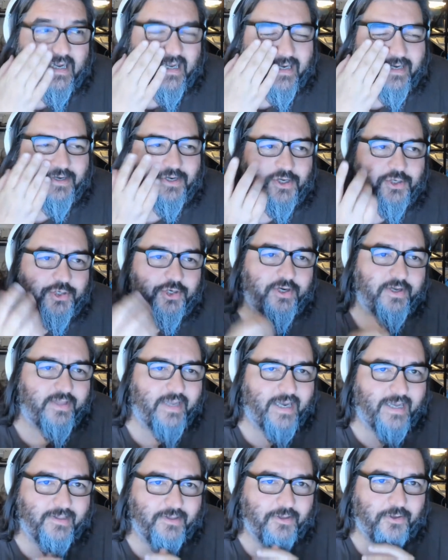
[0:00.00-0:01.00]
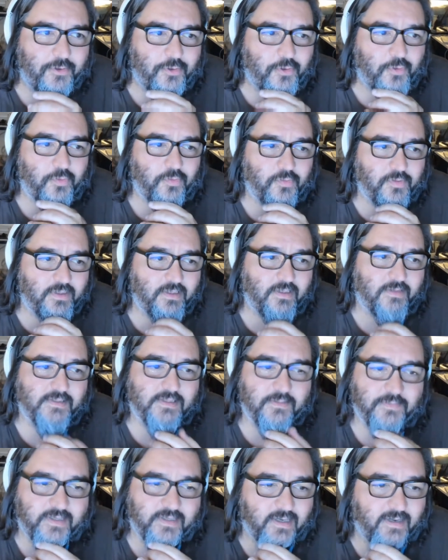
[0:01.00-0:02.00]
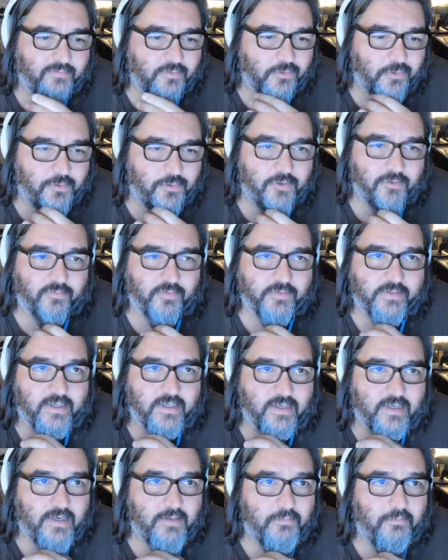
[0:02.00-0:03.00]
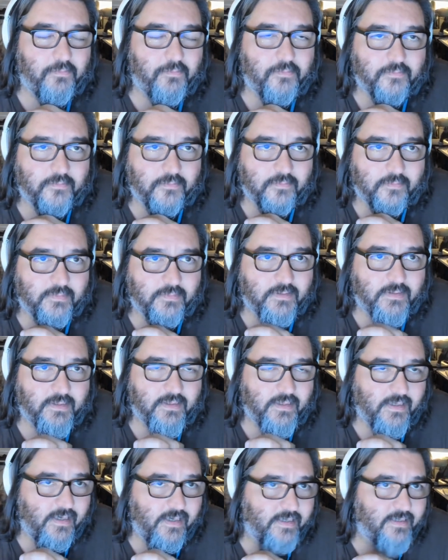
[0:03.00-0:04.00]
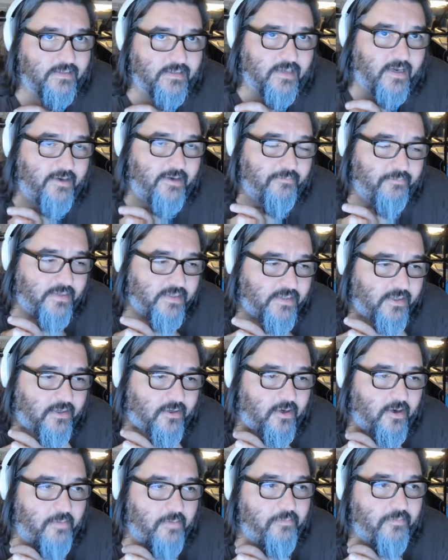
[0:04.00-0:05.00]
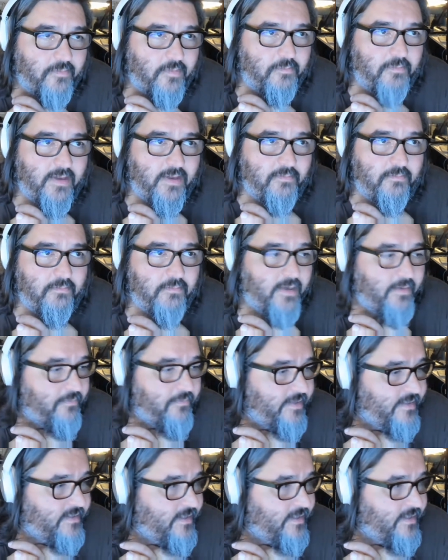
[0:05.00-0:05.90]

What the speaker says: In addition to that, though, something I've learned over time, and it's kind of bizarre, it may make me